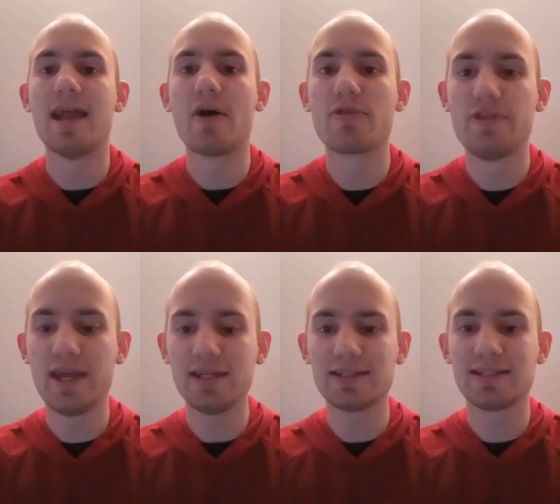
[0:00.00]
Now,
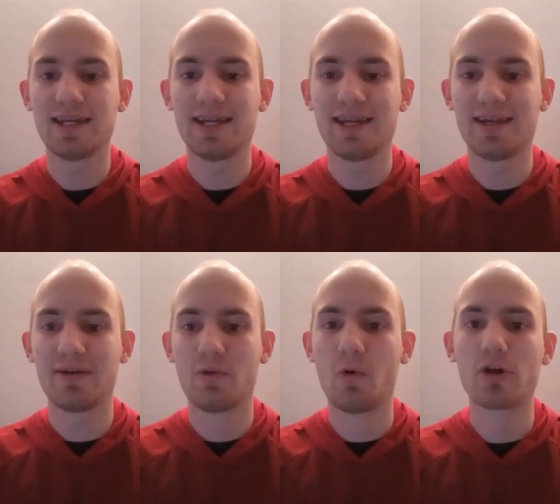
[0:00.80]
this
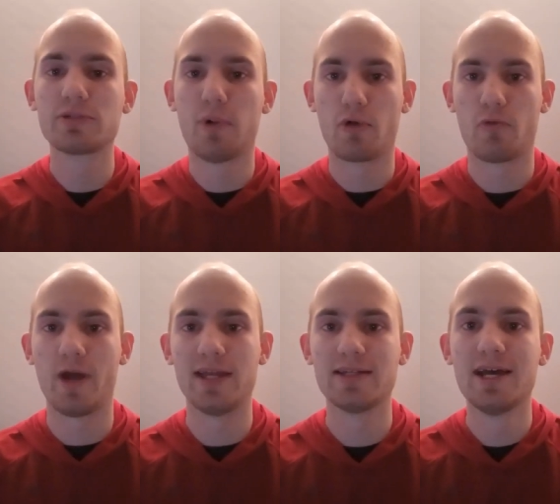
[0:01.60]
works both
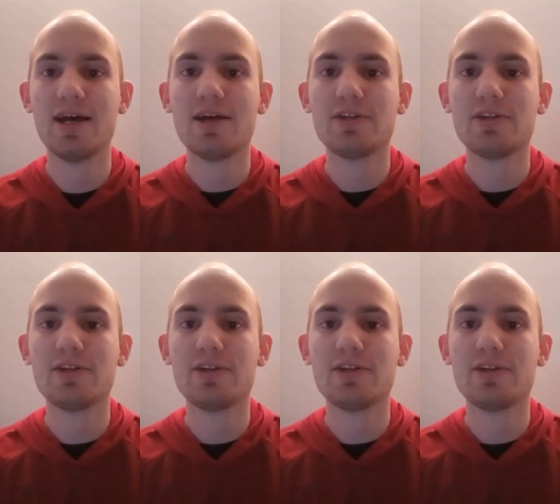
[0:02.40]
ways.